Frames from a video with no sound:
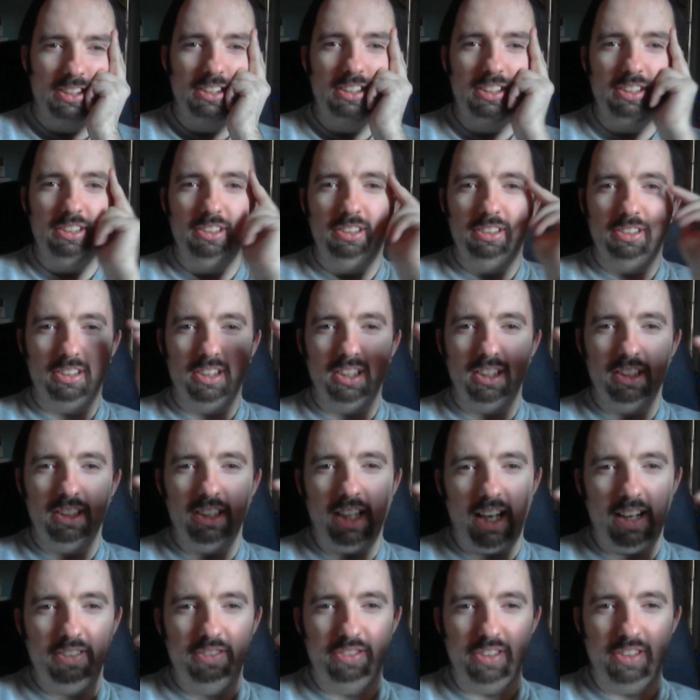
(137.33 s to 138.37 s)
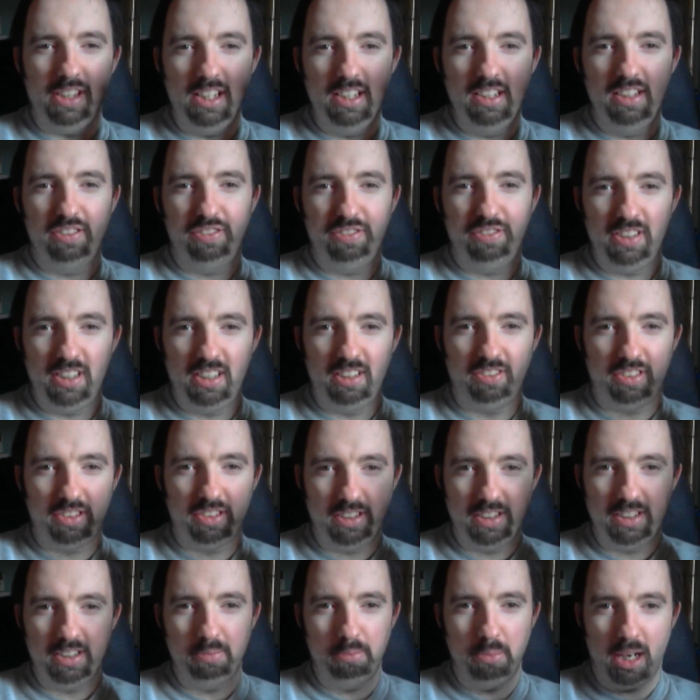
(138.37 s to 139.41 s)
You're going to have in your feed if you're
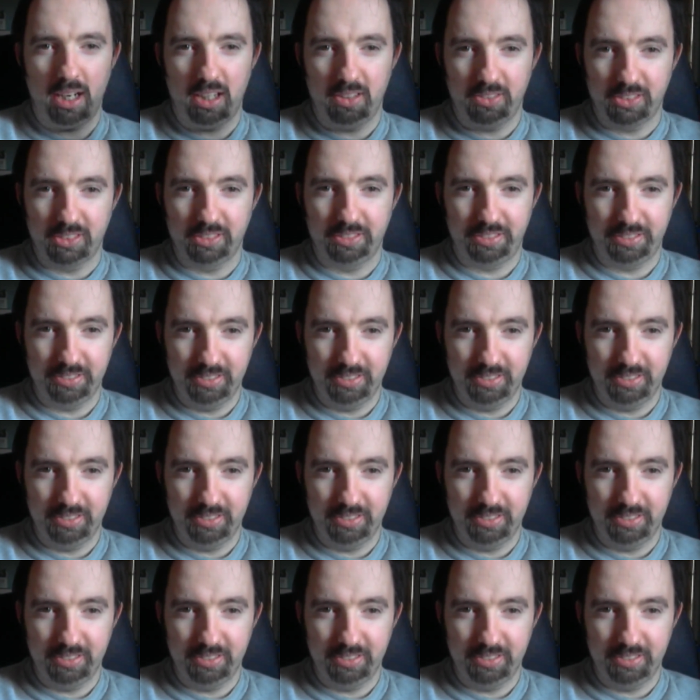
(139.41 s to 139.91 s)
in a Marvel